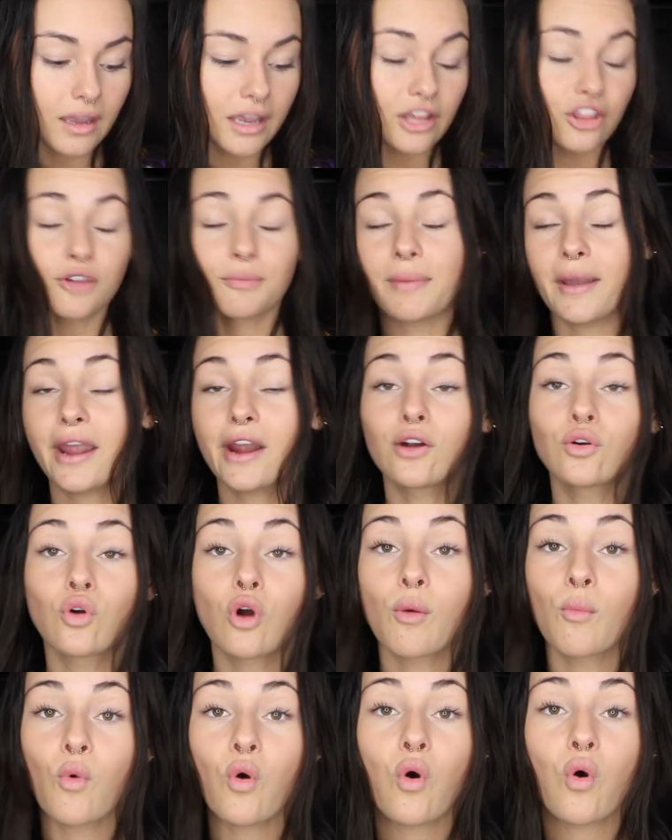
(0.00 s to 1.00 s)
either
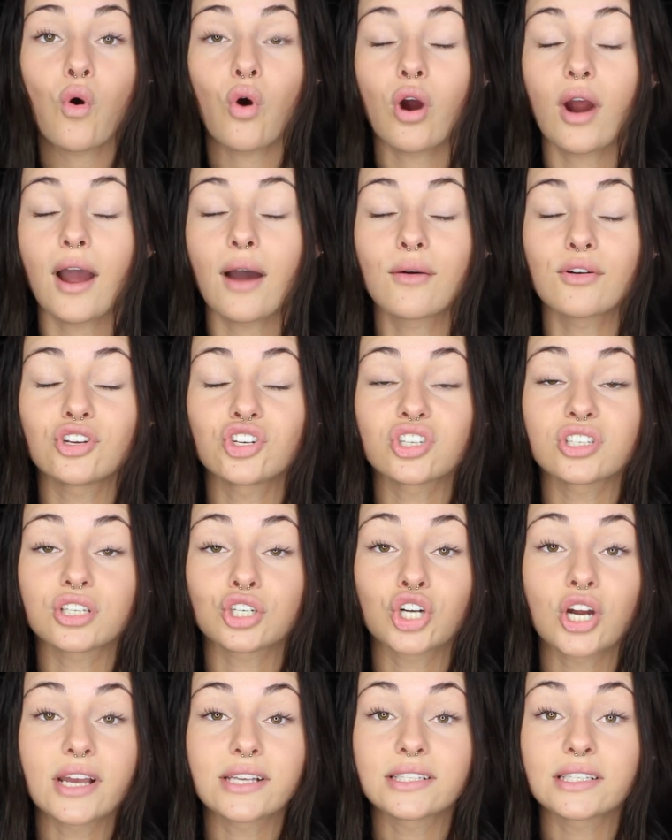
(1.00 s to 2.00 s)
paranormal or I was
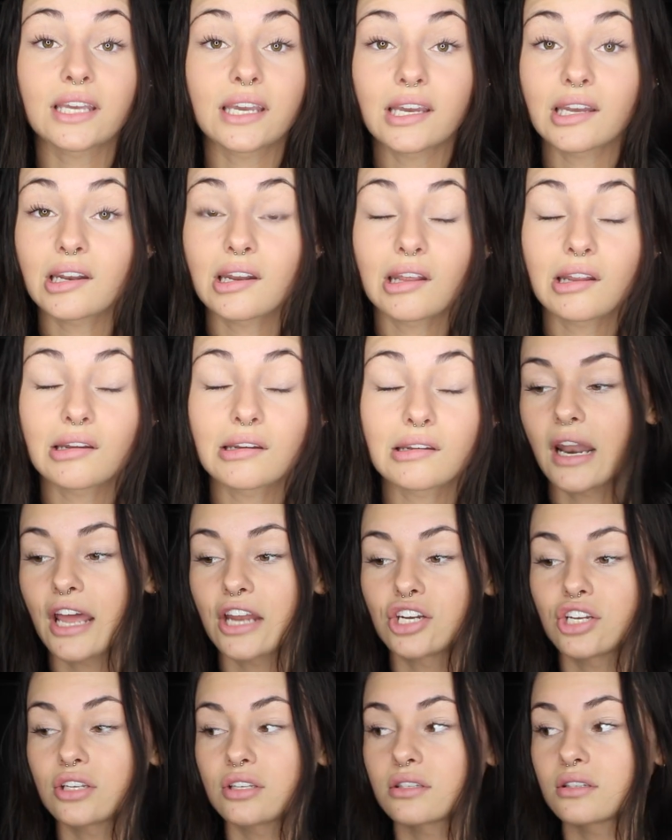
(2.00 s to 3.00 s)
just a crazy kid and
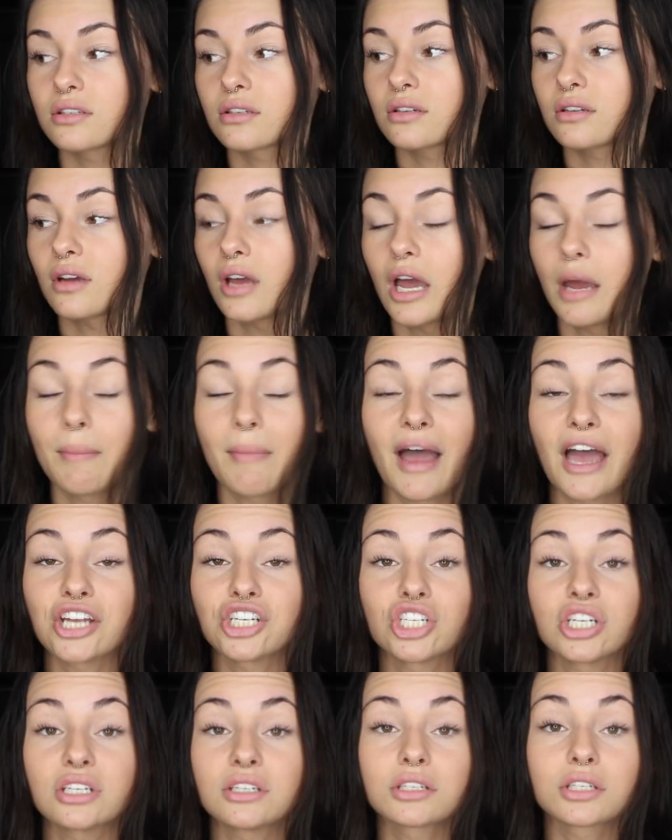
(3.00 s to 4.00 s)
I just
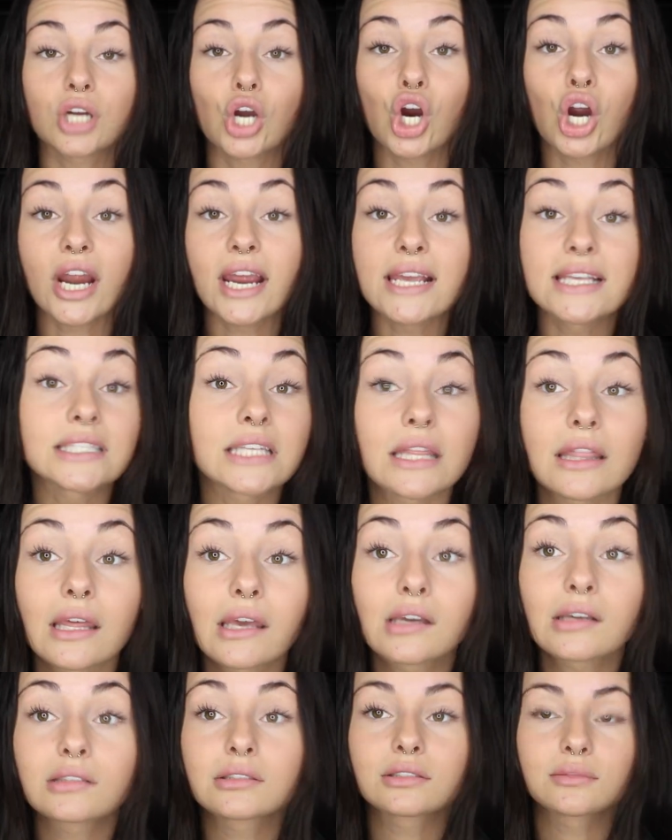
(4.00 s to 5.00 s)
imagined crazy
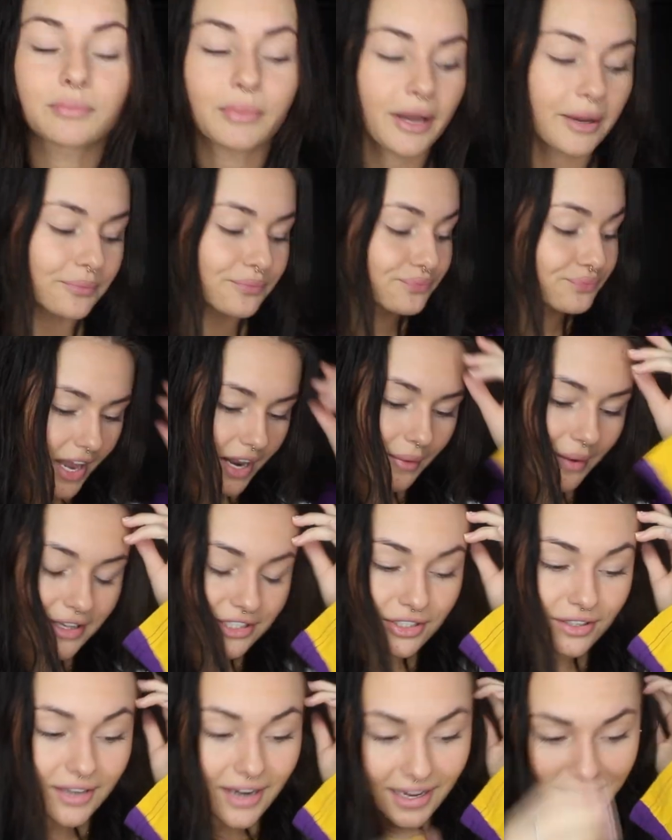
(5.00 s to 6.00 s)
things. But anyway,
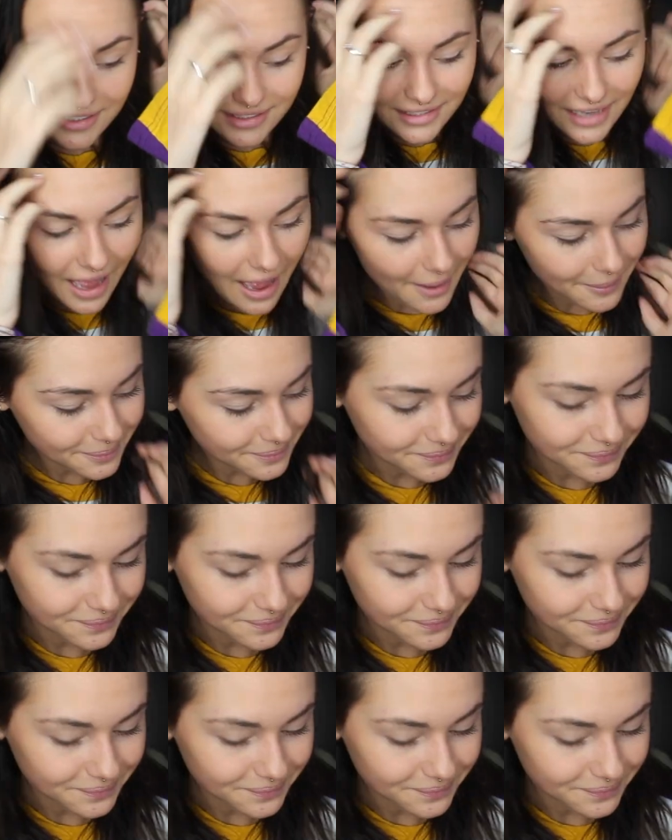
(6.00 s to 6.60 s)
so the next step,